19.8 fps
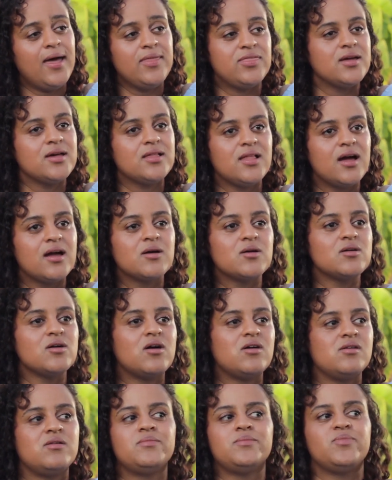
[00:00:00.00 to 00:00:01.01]
I think, like,
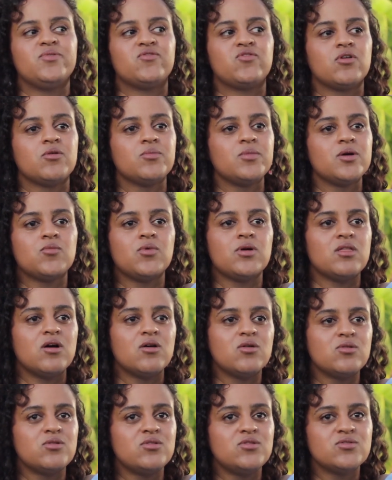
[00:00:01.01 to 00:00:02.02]
performing with
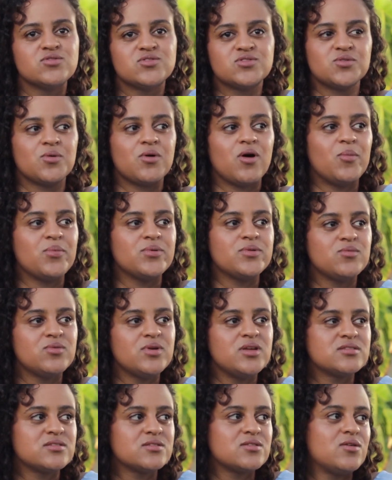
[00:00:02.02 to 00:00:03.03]
Uncle Yusu a couple of
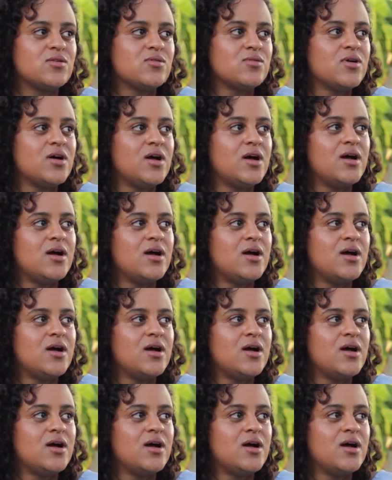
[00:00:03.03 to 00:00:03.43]
weeks ago,